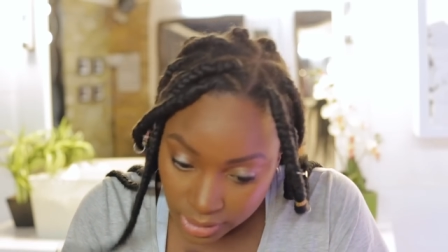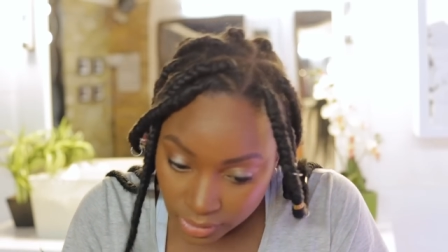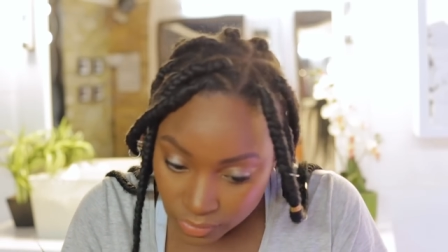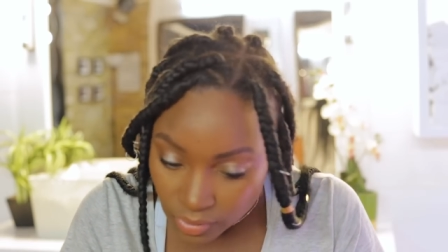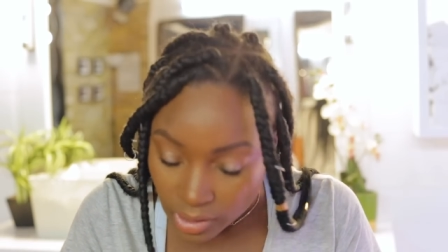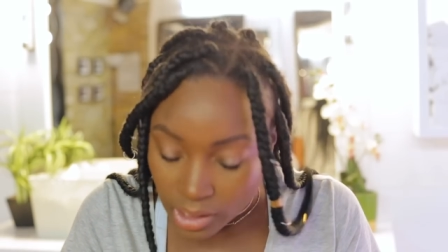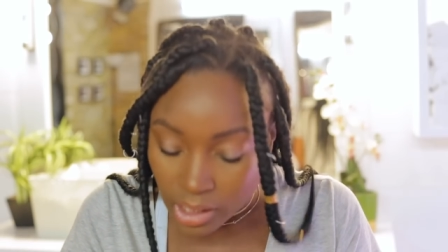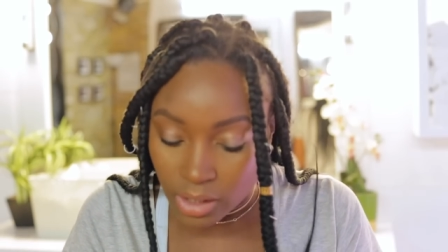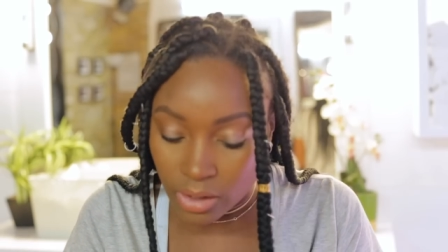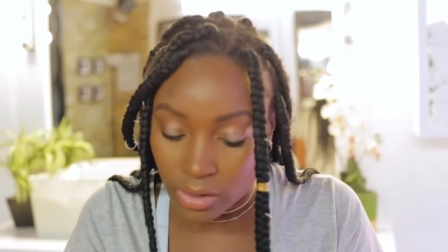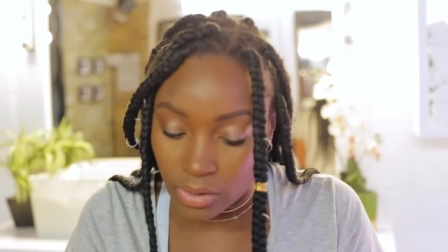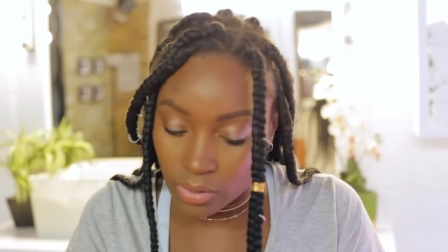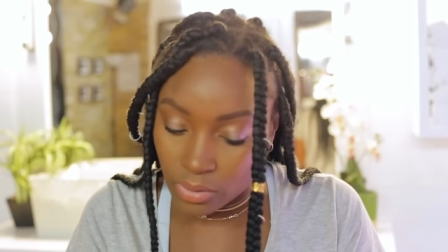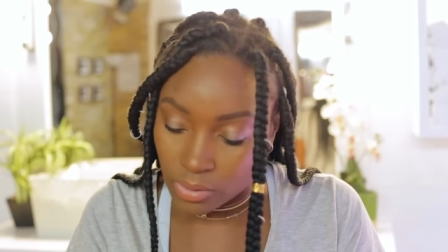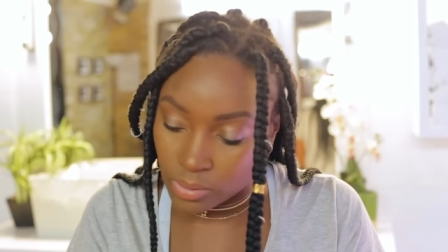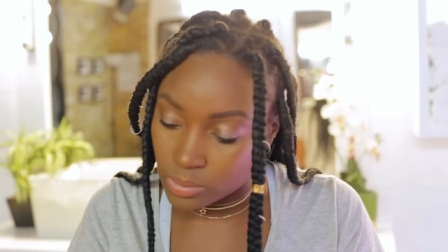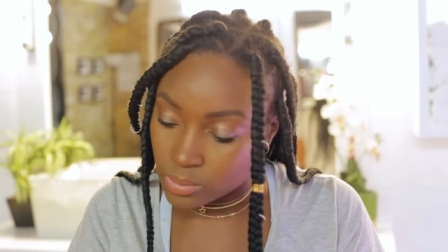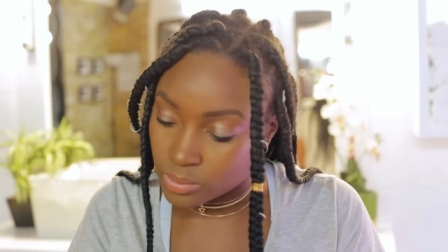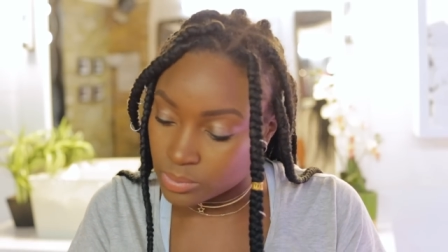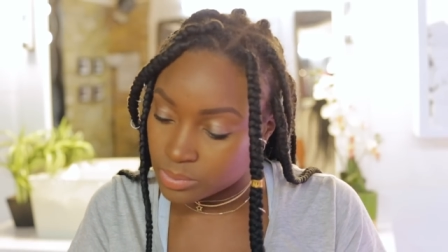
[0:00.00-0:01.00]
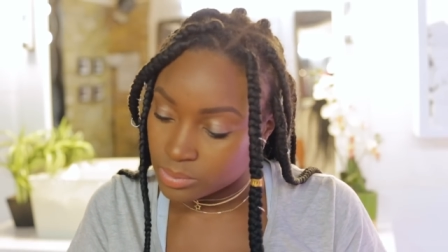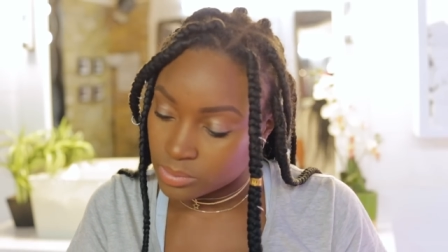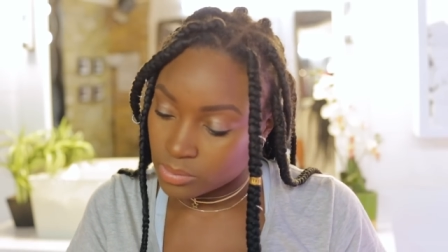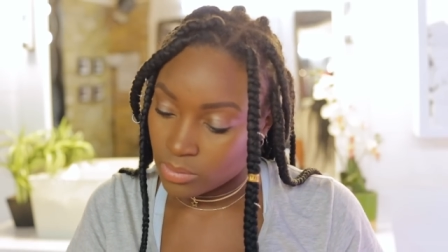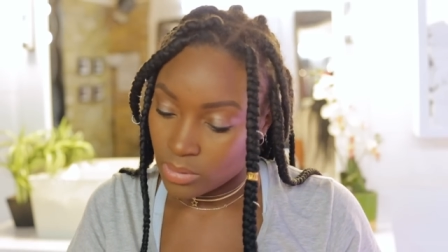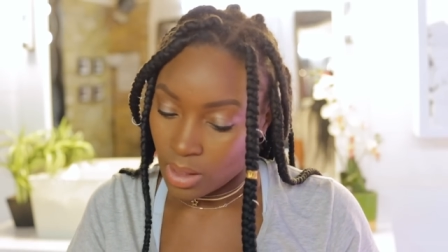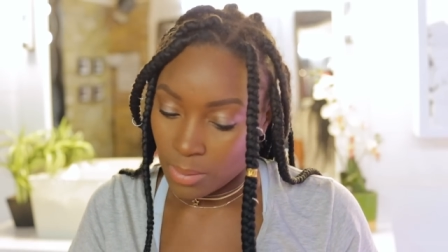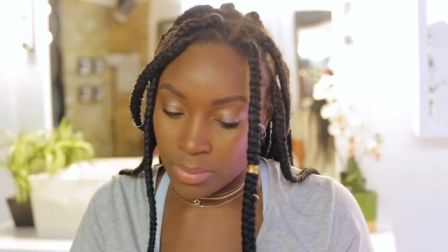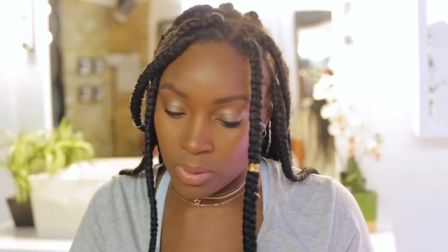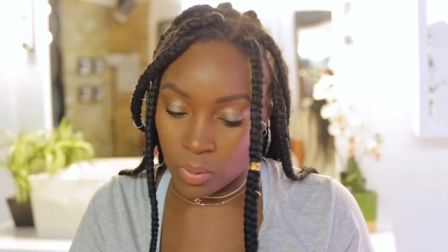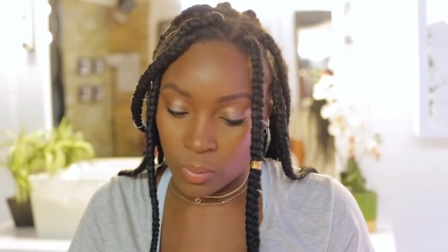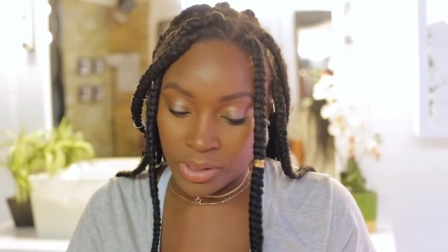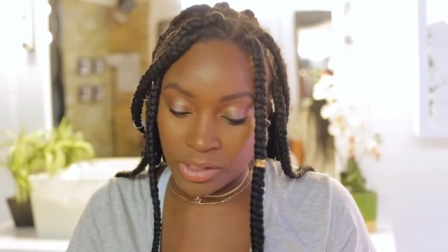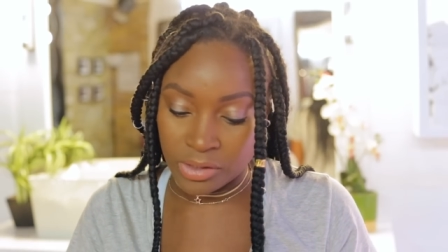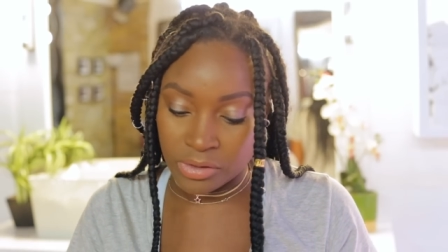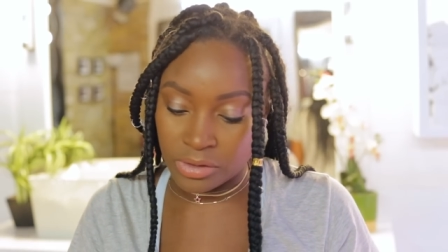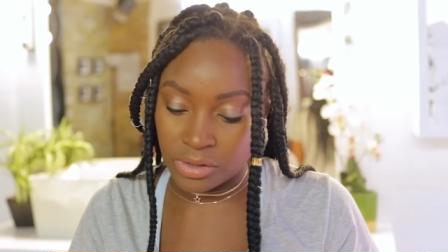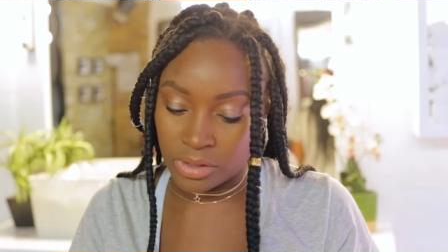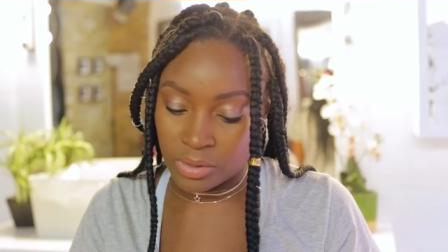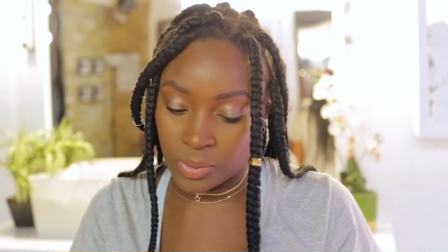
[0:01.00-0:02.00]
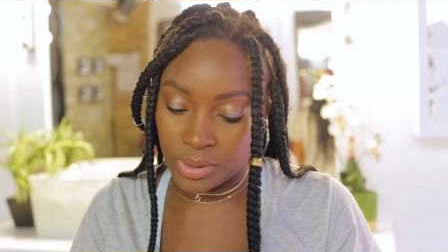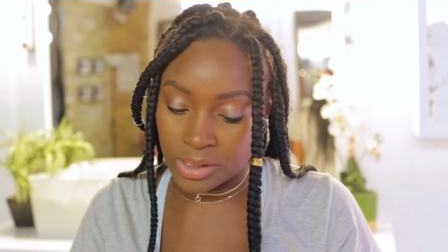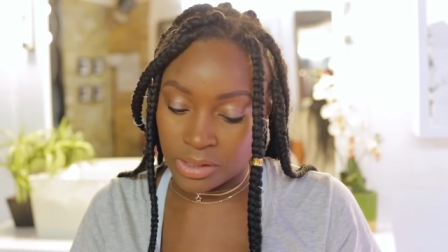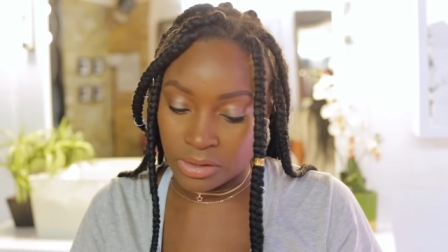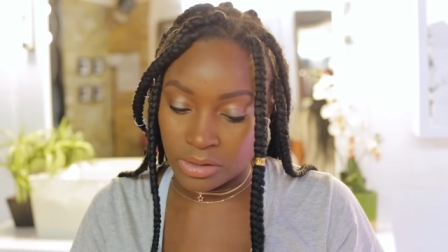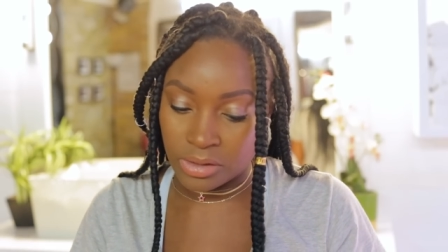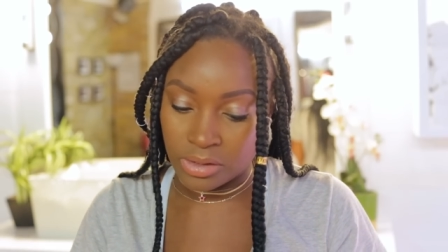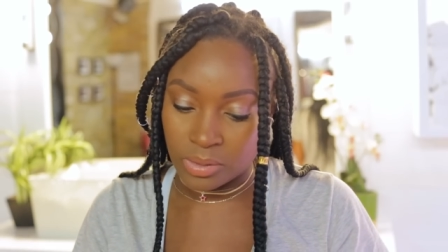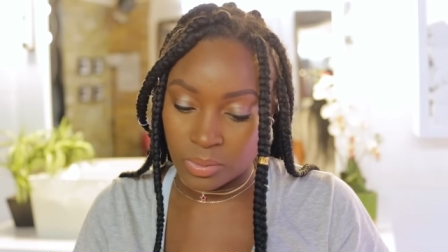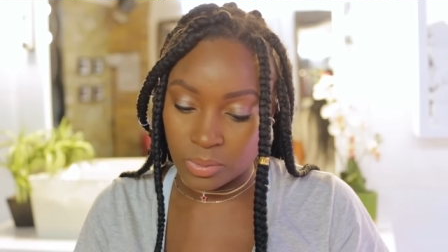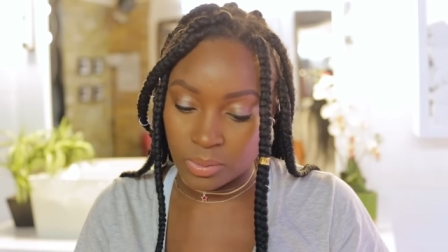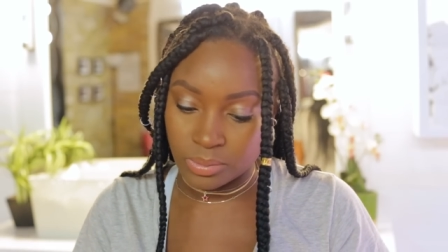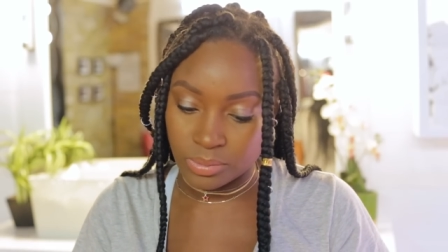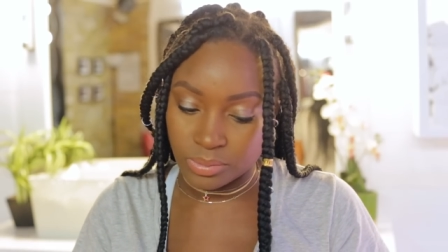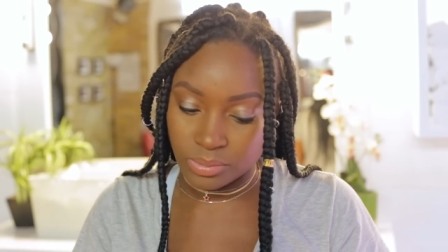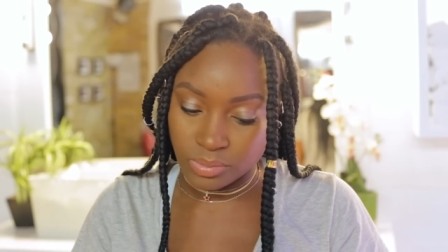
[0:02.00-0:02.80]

this video, but we good, we good.